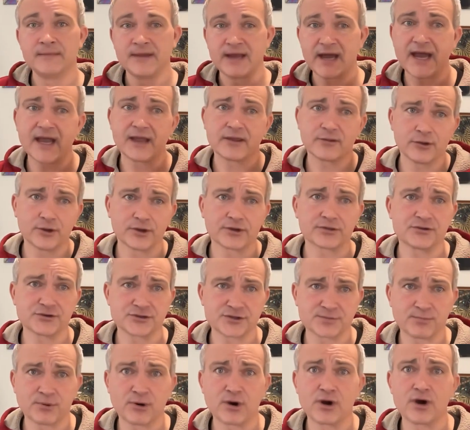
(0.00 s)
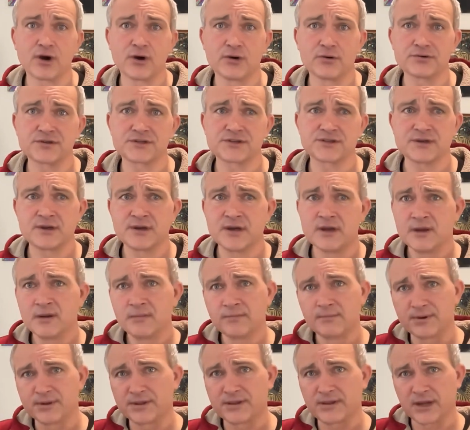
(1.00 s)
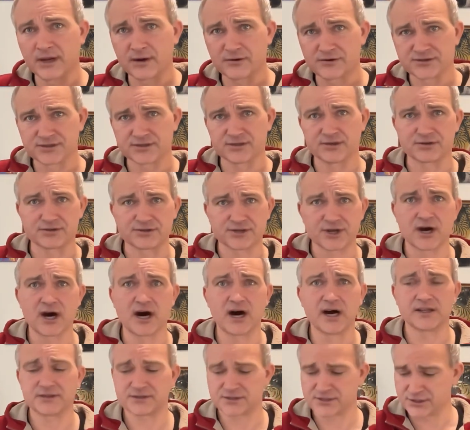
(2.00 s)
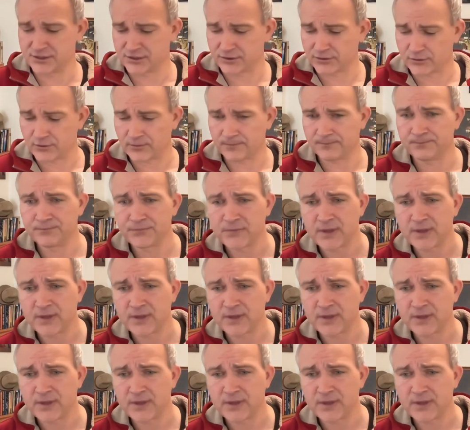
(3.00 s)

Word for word: hey look there's pros but here's there's cons too